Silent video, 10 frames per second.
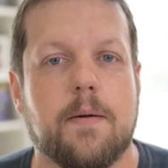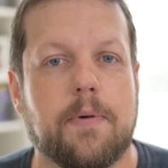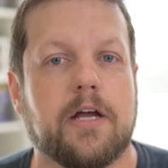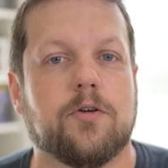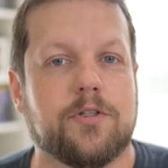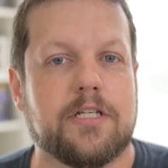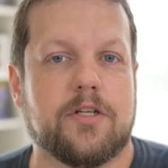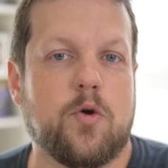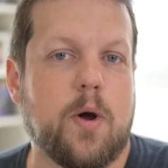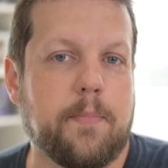but you'll need
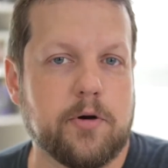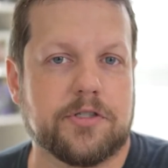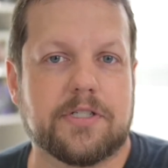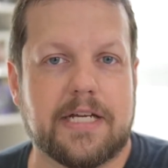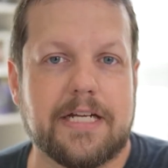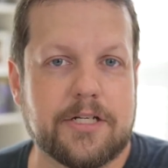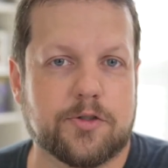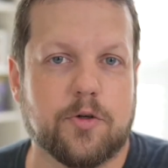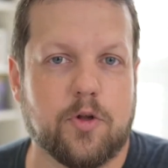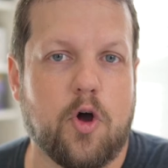to purchase an
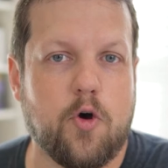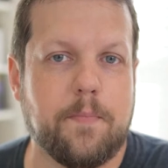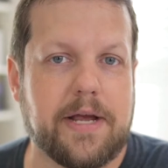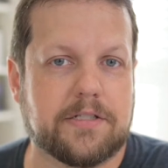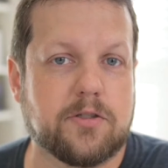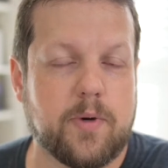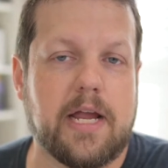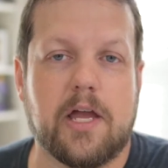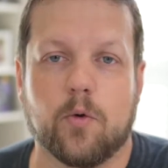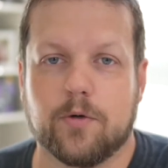additional Homebase
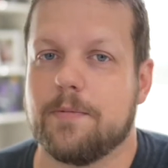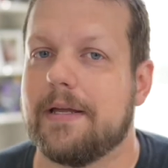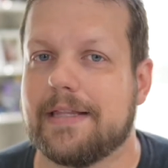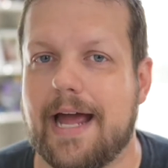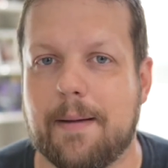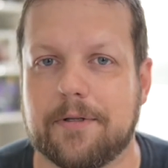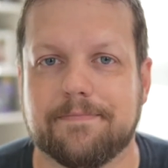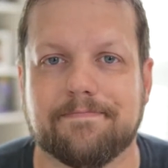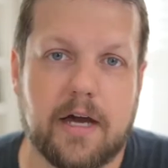3 in order to make that happen.